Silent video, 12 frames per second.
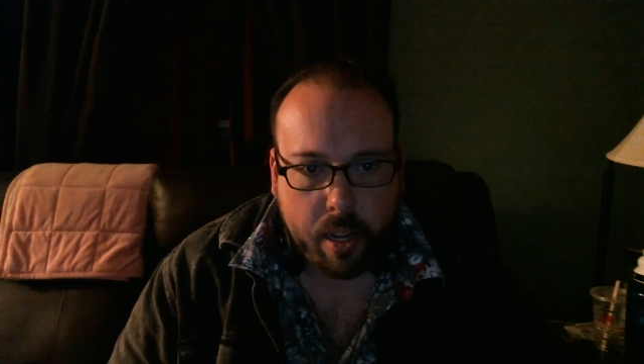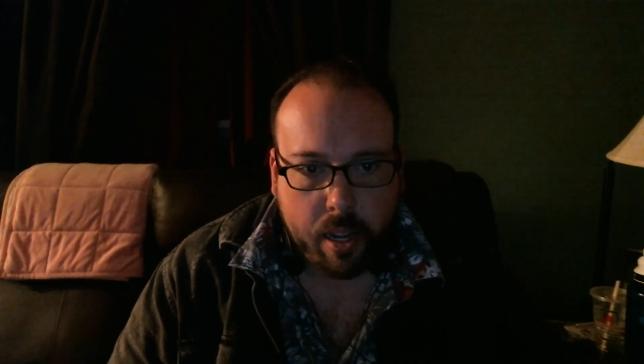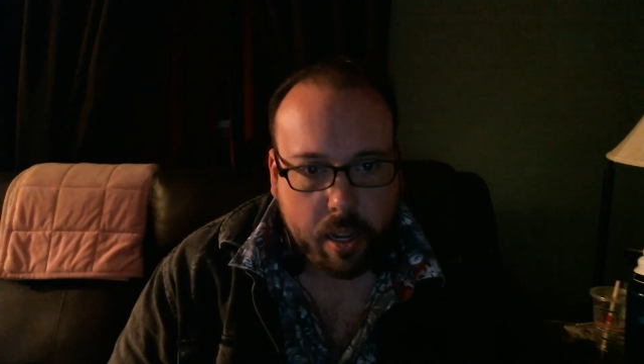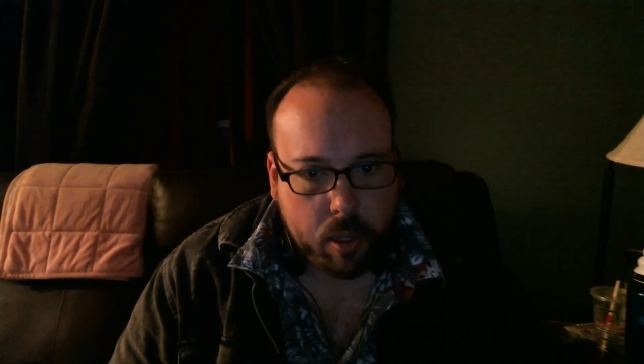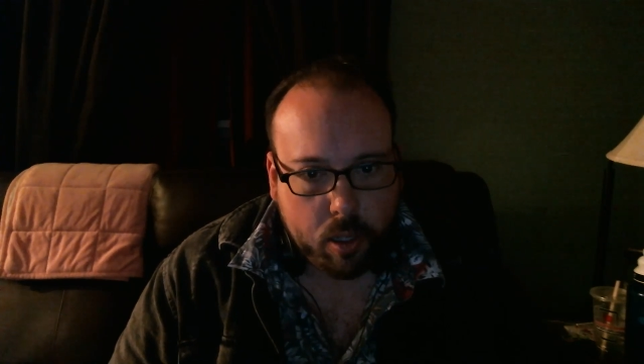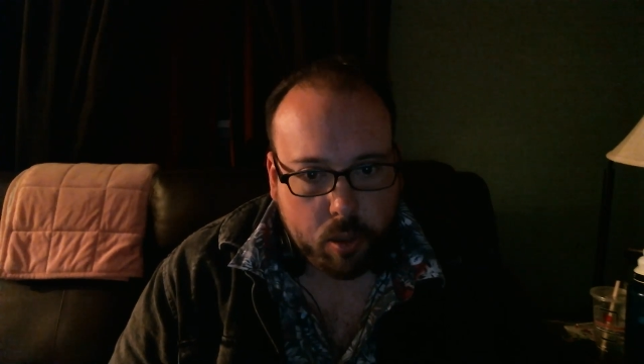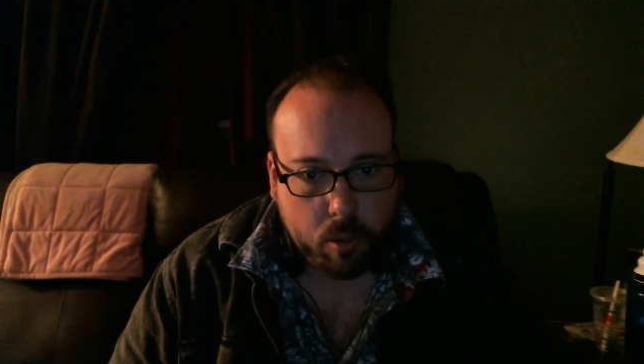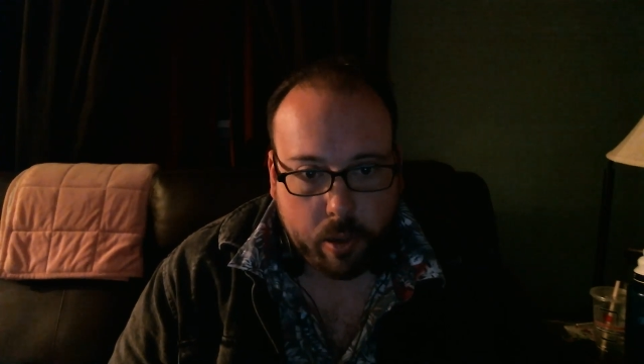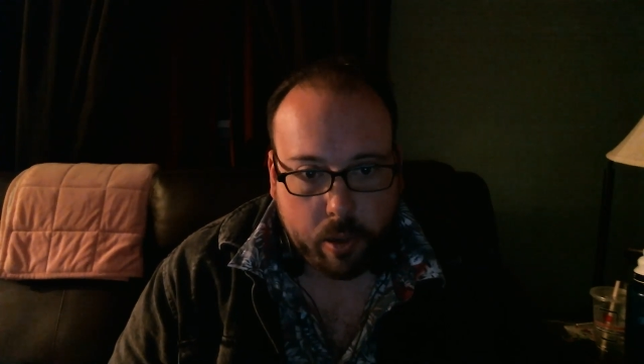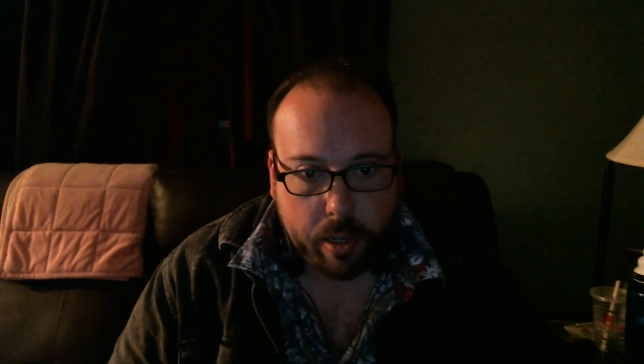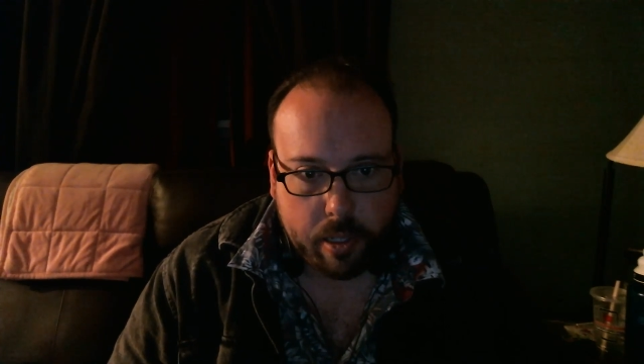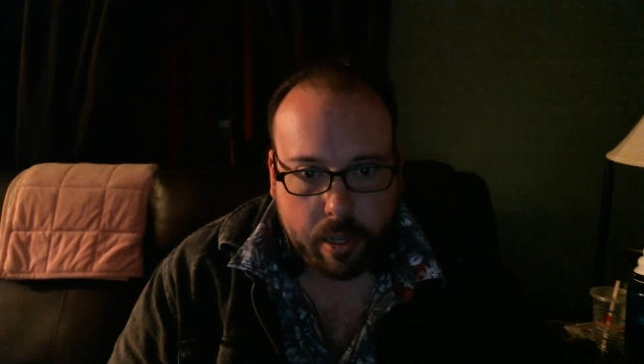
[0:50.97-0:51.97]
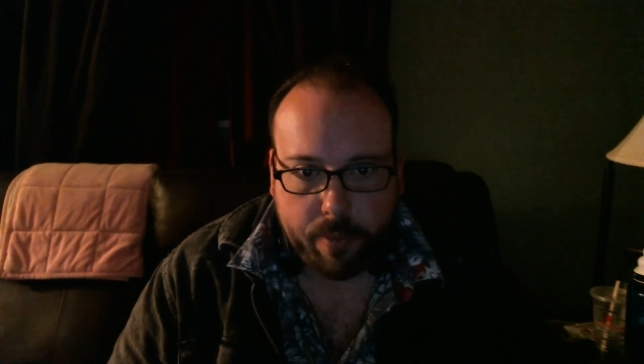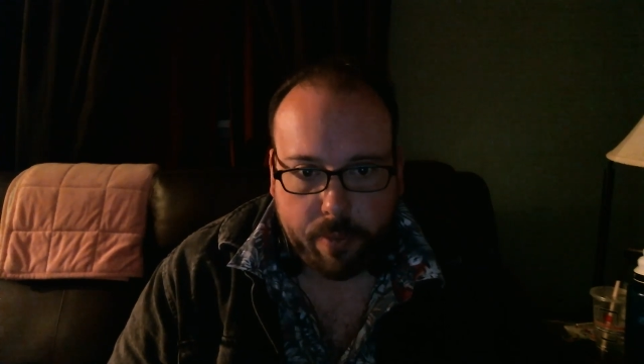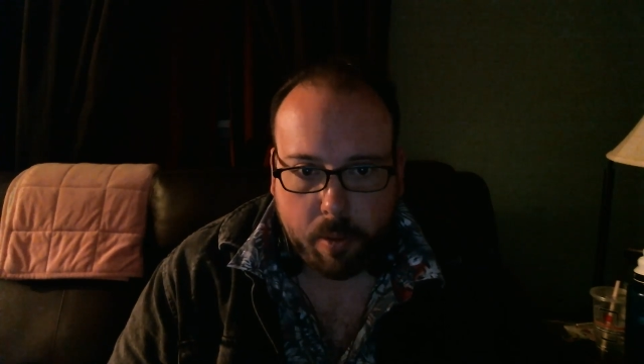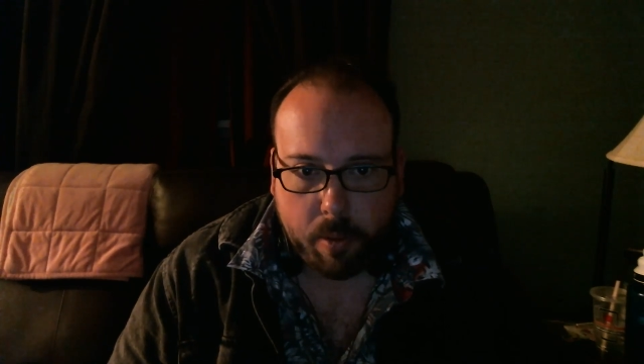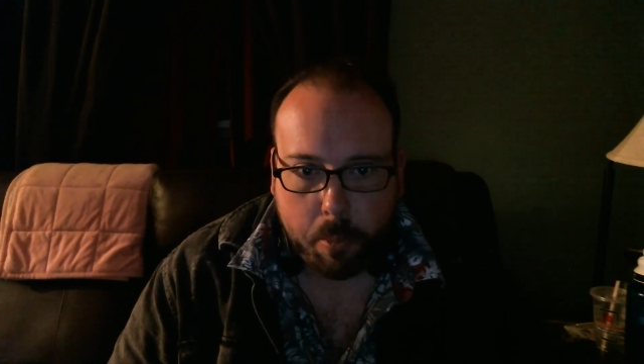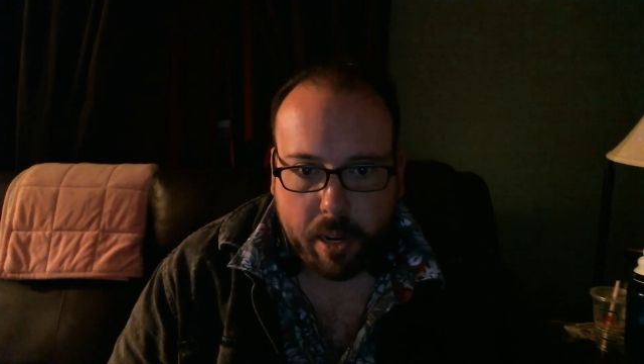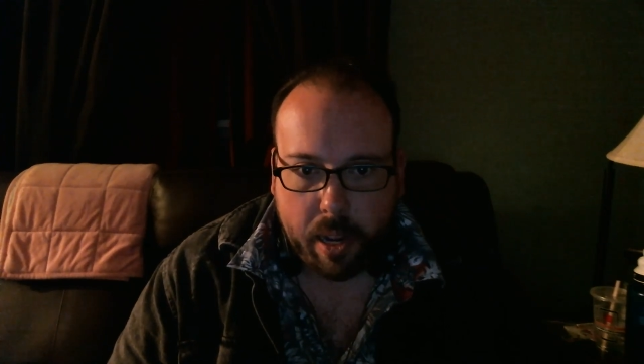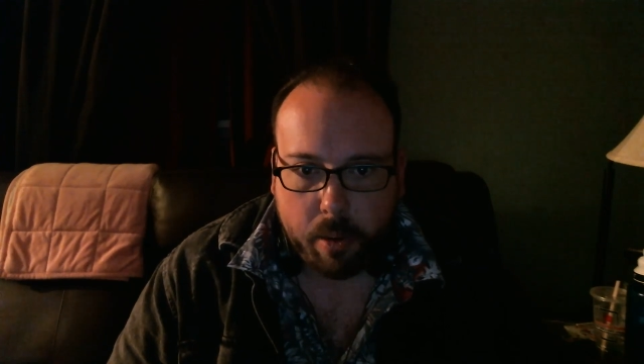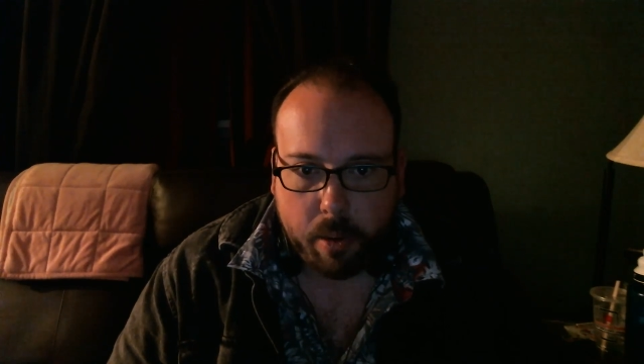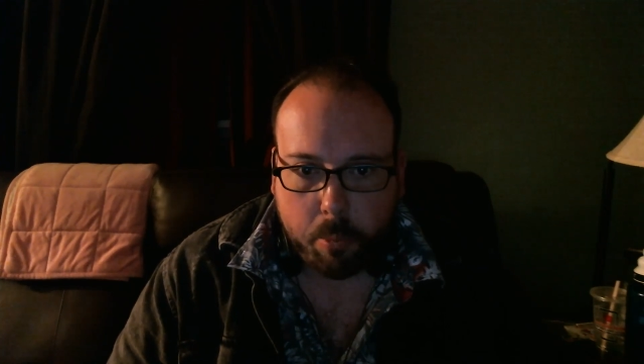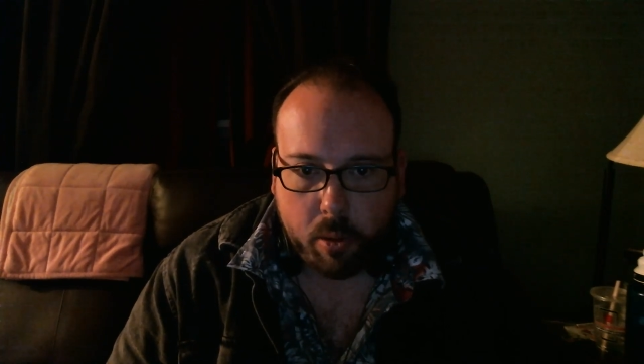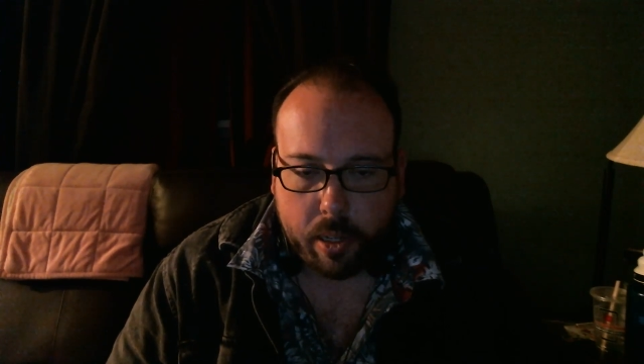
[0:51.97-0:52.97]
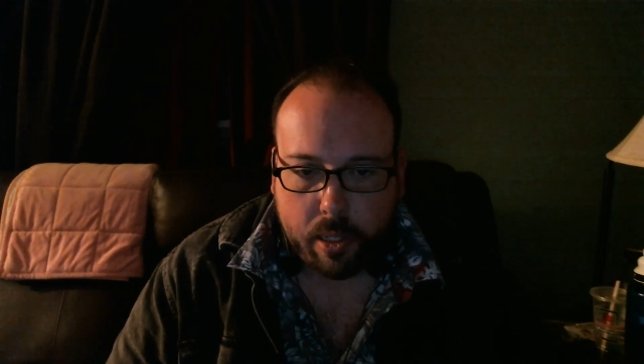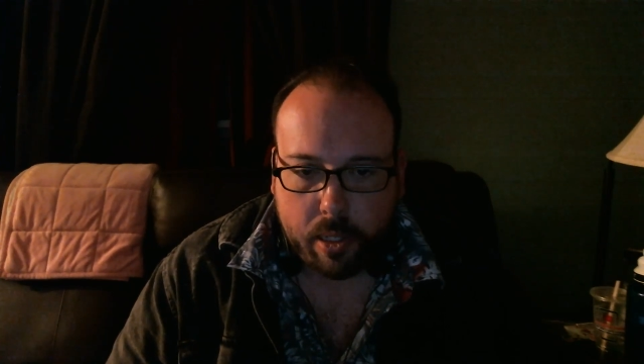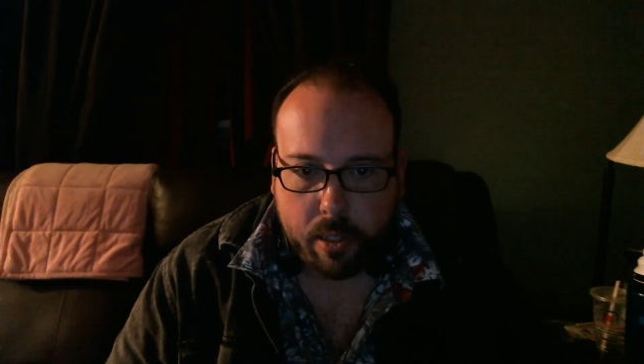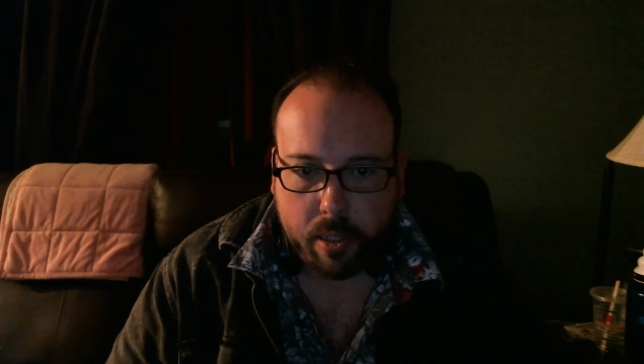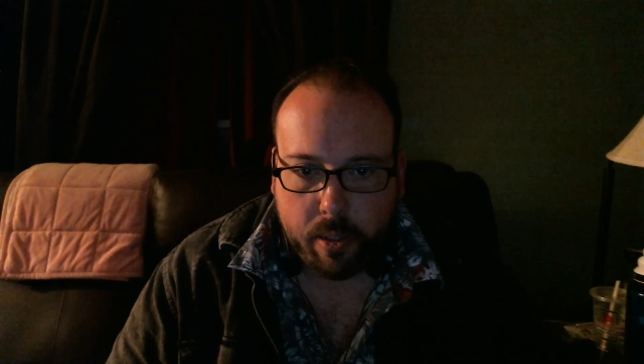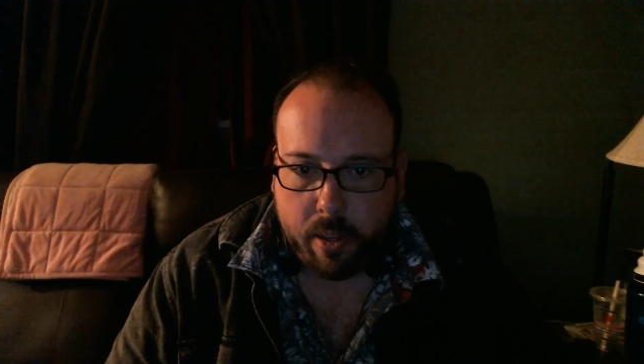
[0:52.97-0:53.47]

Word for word: His stories have never been out of print.